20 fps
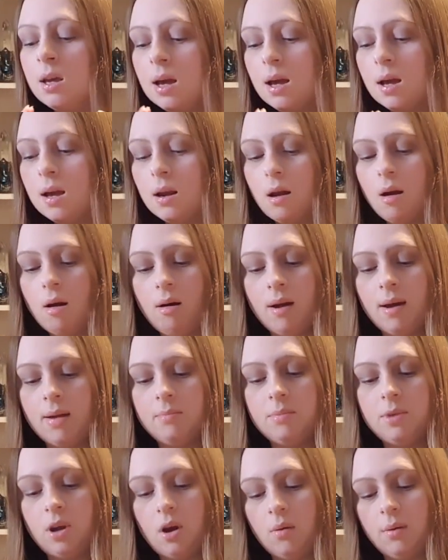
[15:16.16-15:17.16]
And
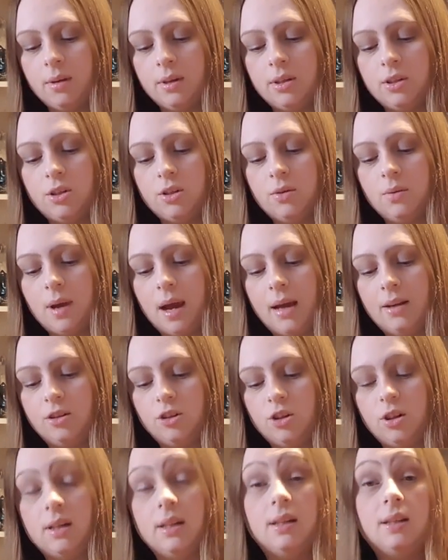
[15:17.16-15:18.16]
I'm going to
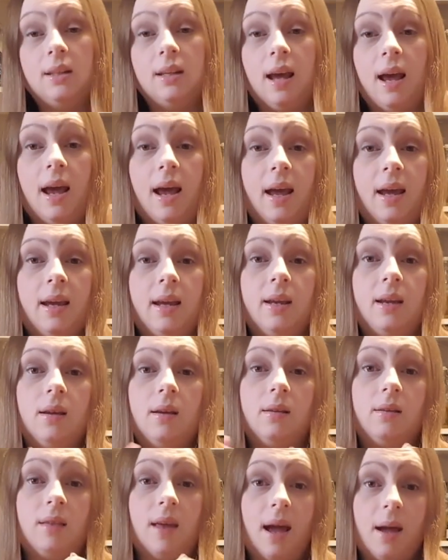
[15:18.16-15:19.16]
actually
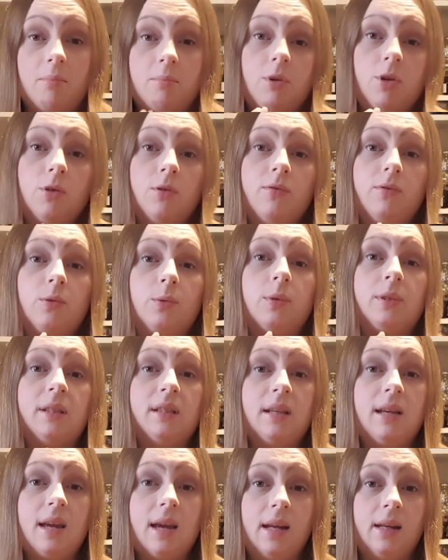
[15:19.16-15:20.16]
take that beautiful
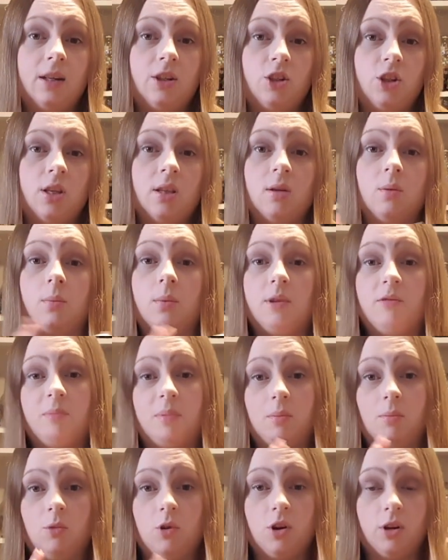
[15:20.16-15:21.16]
sea energy that we've
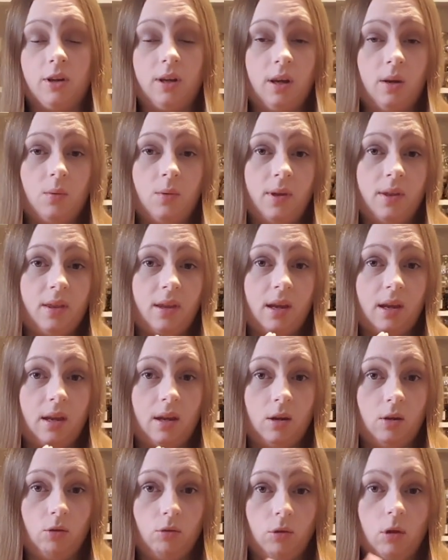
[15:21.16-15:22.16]
been working with
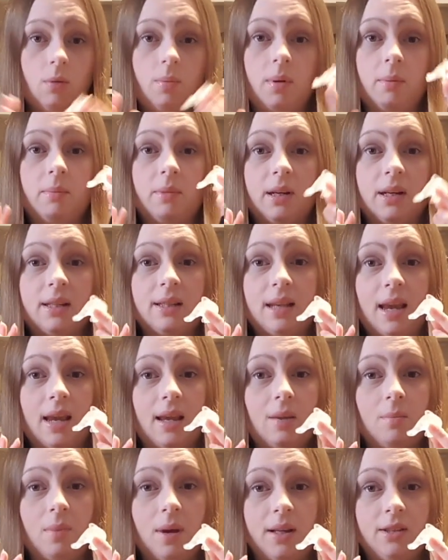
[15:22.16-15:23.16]
in group. I'm going to
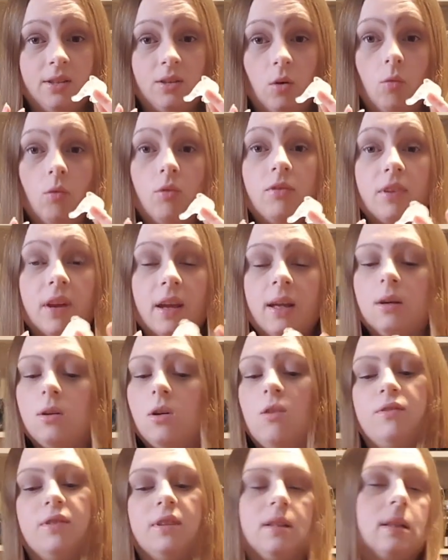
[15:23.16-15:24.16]
take my dolphin.
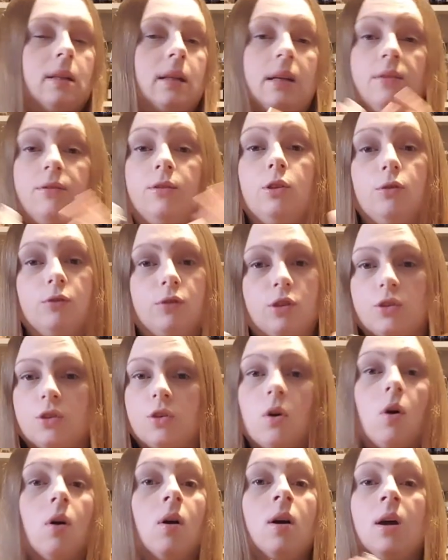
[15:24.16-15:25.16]
Obviously, if you've just
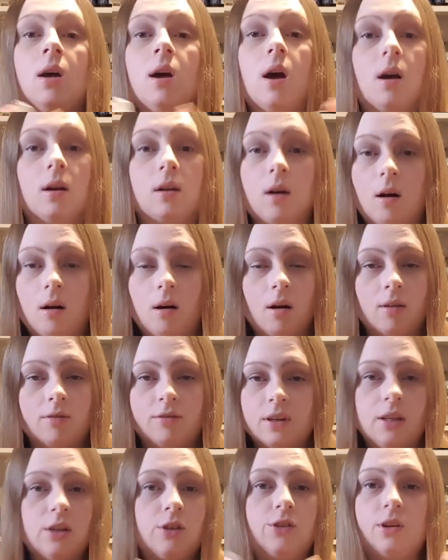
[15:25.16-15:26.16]
got a
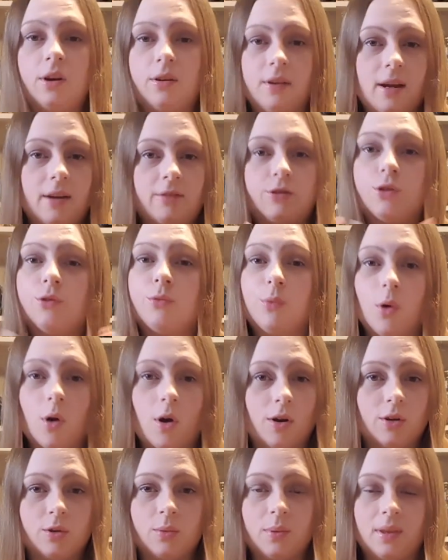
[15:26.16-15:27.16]
carving, you don't have to have
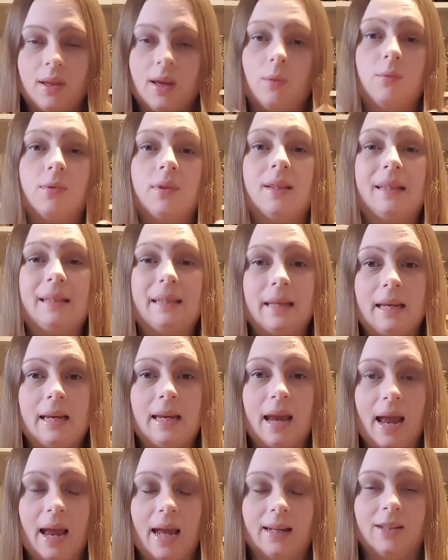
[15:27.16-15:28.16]
worked with it with
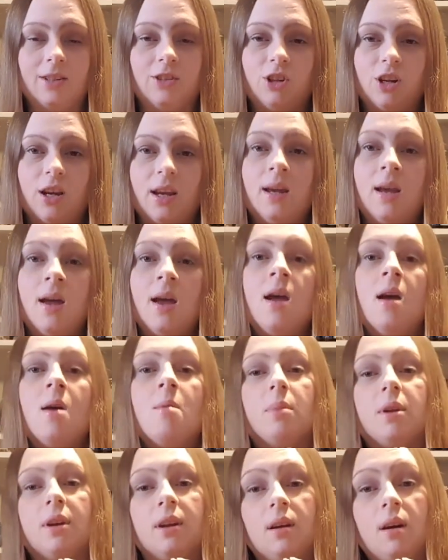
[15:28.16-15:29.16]
sea energy,
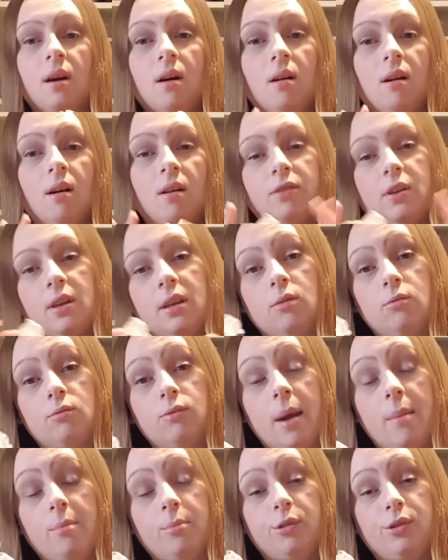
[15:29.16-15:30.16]
but a carving that
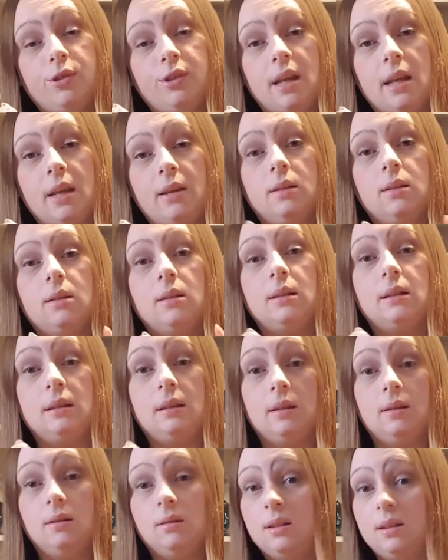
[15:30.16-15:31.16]

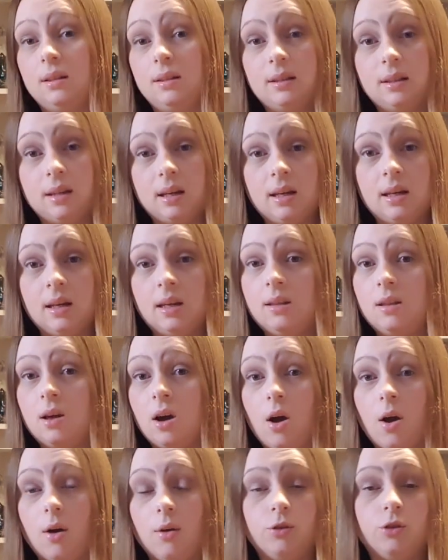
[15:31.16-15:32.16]
represents the sea,
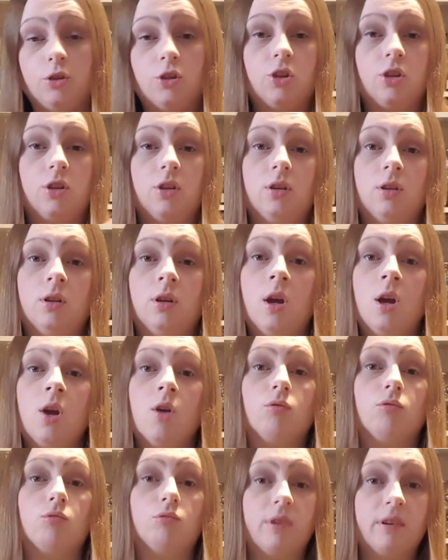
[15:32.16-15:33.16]
the ocean,
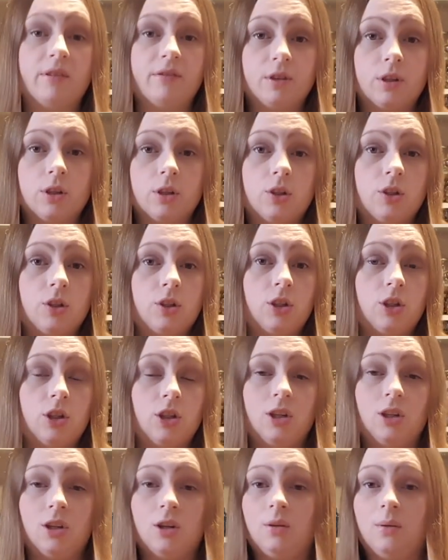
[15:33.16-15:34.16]
rivers to
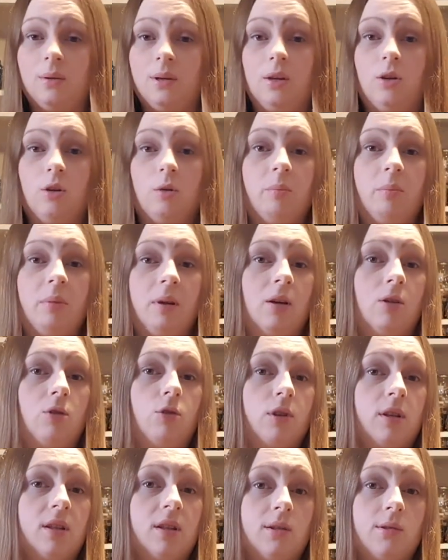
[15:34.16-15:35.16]
you. It could be a
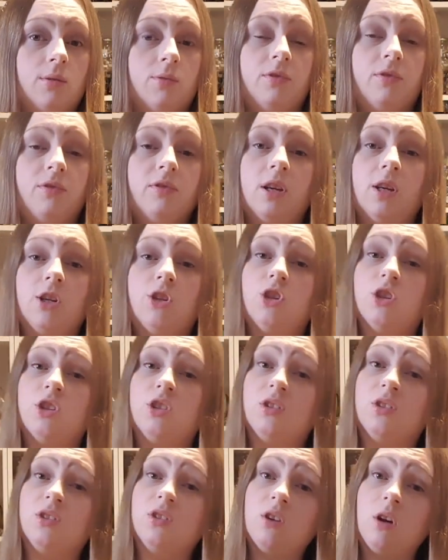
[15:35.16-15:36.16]
crystal fish, a
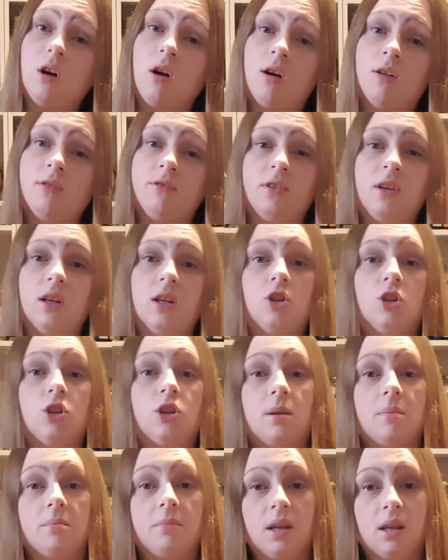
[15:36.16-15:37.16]
starfish,
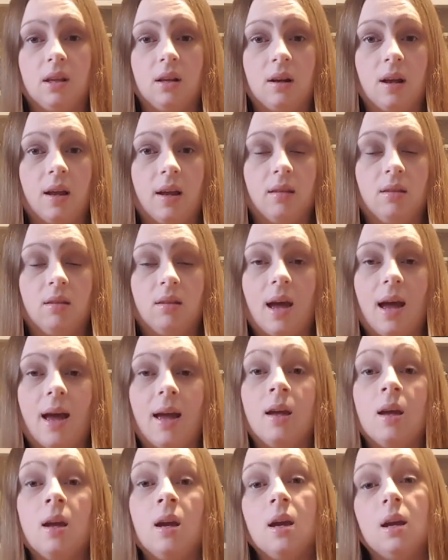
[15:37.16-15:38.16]
something like
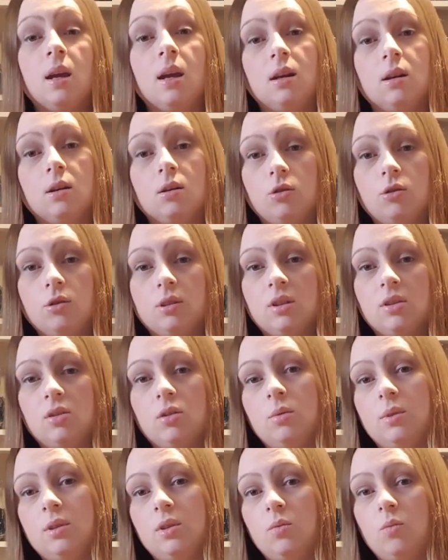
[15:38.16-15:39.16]
that. In a
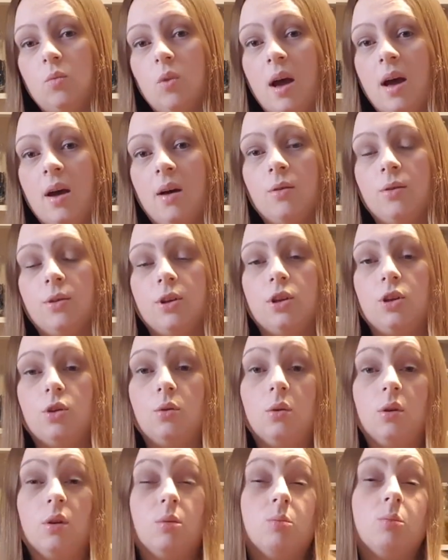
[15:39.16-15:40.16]
crystal as well that
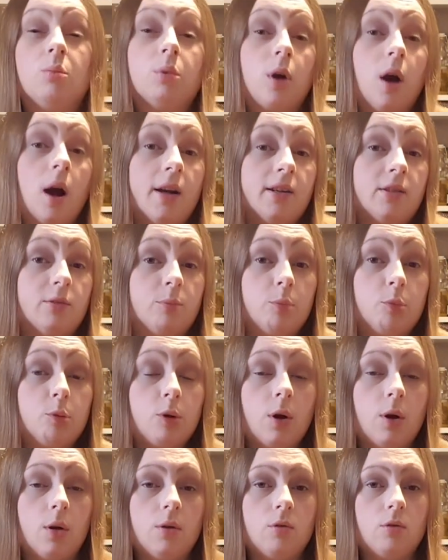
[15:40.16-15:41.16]
you can kind of
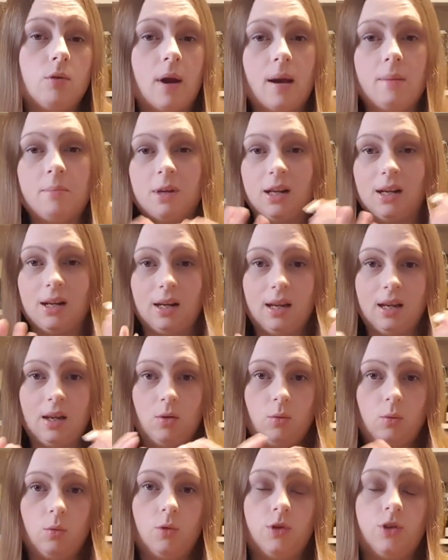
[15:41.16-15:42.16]
program, and clear
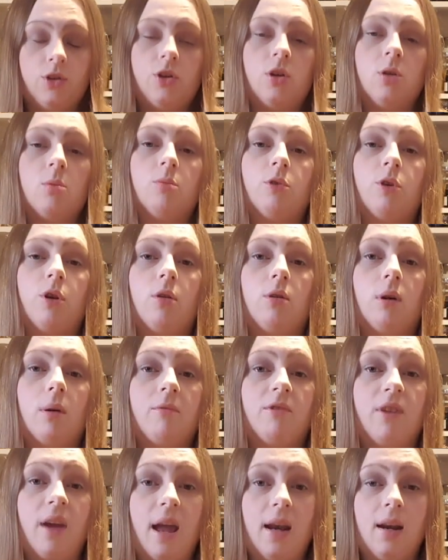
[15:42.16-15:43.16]
quartz you can program
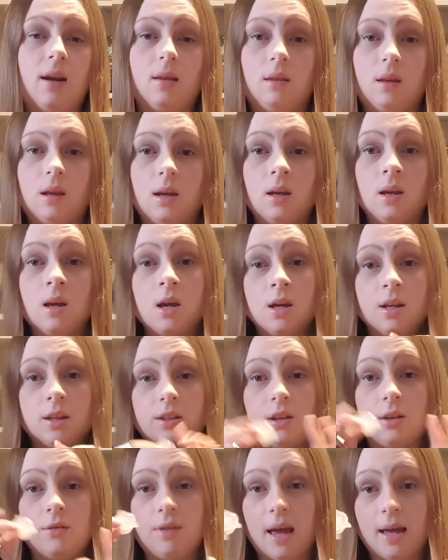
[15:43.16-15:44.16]
for anything.
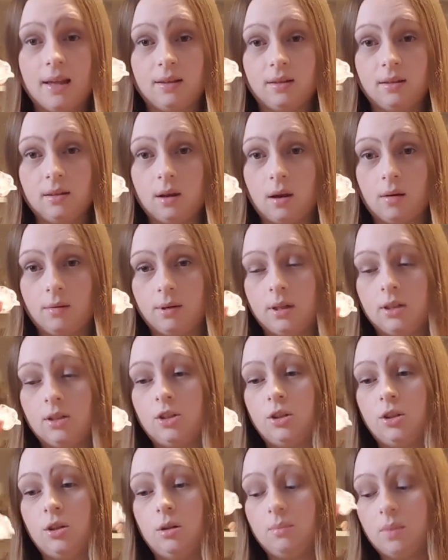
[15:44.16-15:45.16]
So that's going
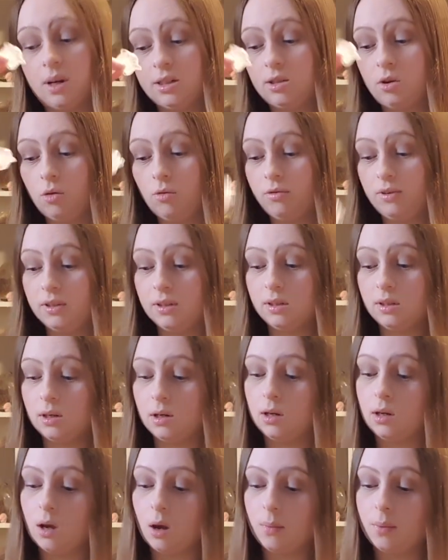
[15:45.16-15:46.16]
to, my dolphin's
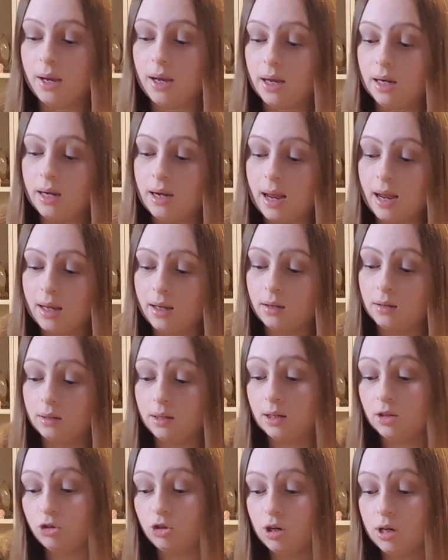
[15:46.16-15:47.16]
going to go in and
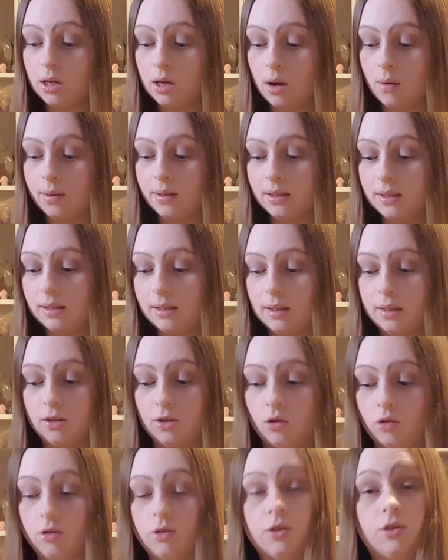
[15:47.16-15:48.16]
literally go and sit
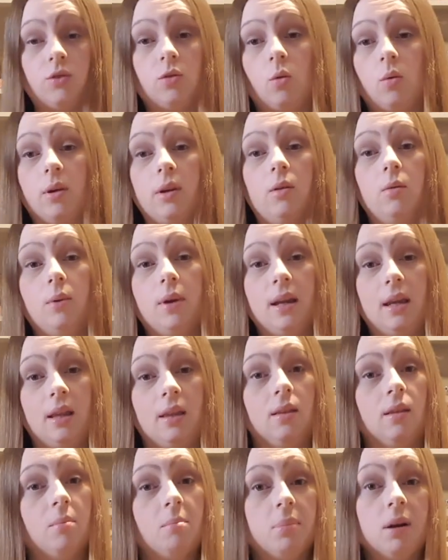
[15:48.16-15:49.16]
on the soil
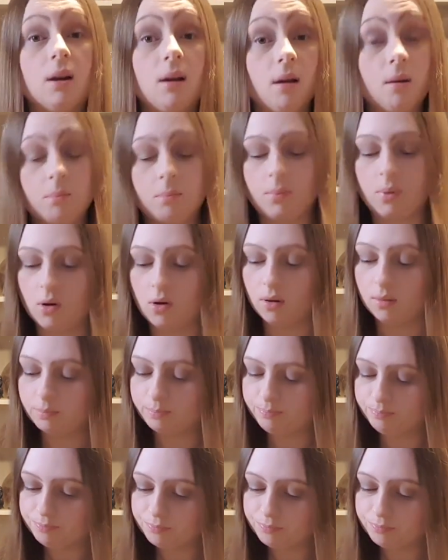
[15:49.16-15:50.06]
in the plant pot.